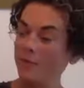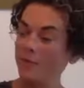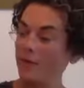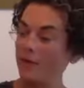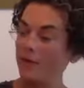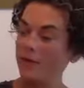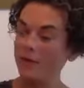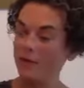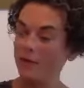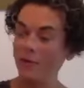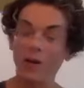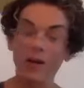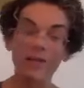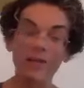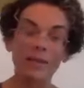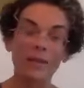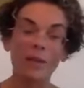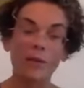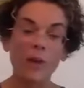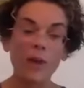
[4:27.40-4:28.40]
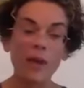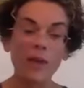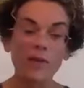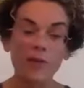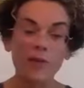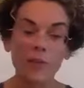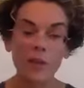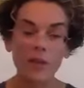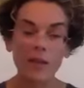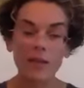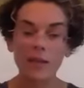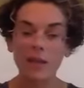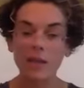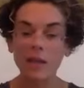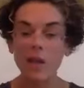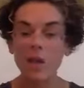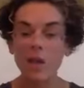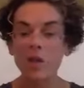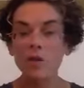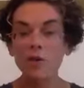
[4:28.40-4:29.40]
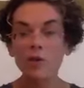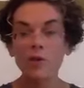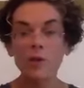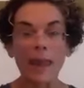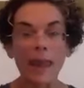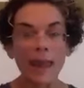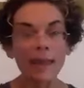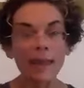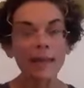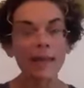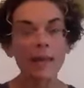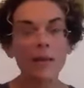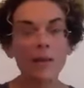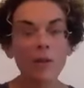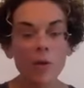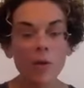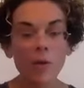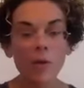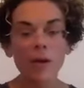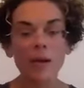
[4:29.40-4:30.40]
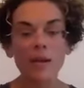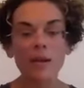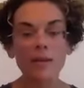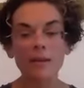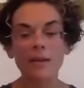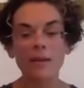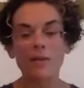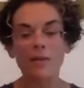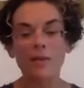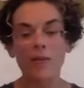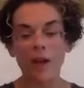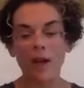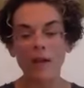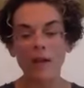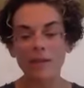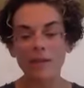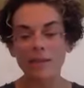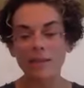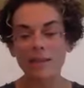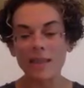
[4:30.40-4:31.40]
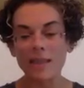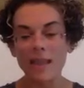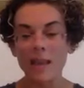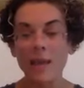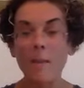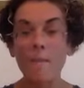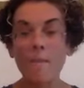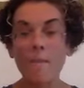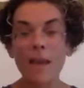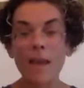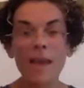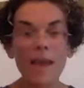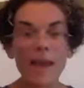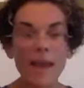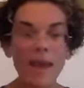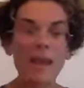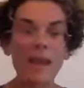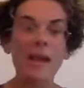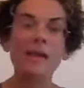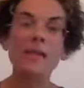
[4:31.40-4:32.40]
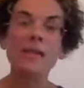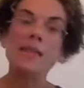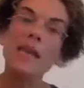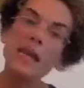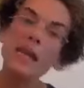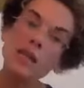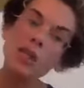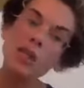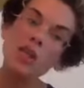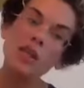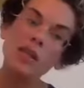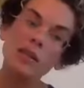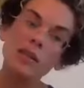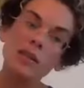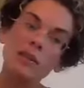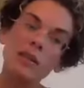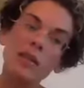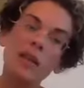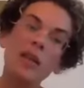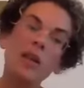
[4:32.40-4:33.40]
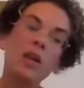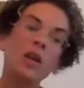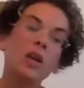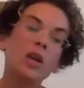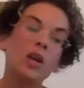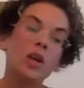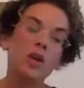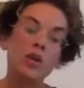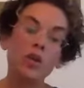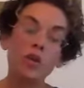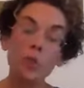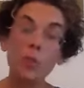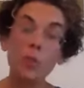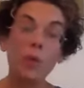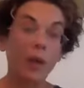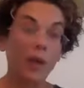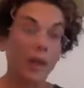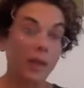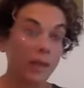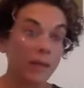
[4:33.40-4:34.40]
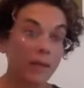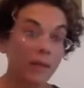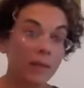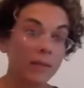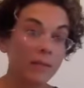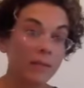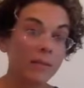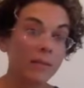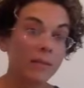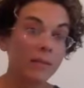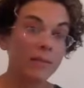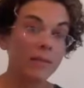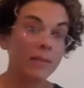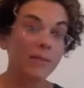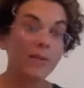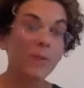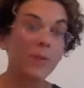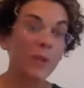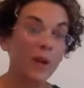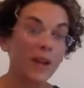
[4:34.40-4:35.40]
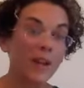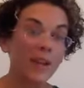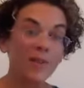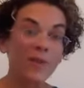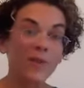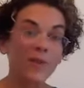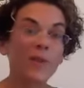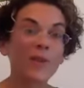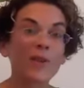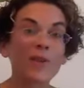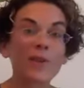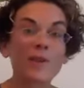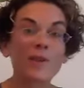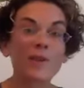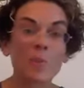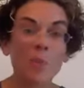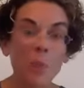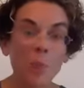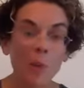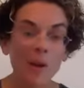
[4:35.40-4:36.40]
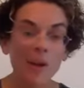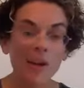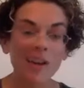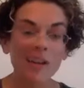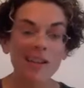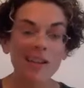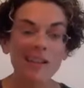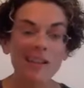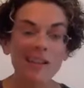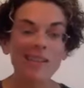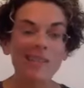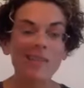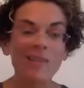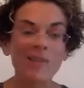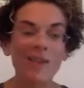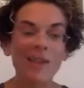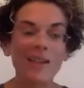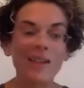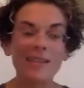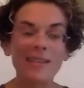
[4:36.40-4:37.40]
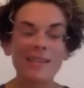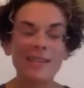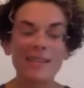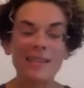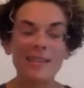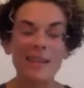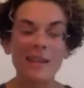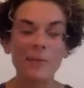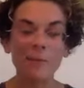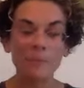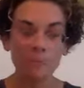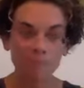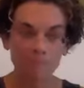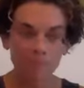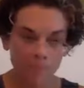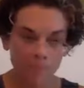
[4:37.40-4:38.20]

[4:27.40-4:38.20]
uh, crawling away from it. Like, you can't ignore it. The divine is saying, pay attention. You prayed, you prayed for support. Now the divine is saying,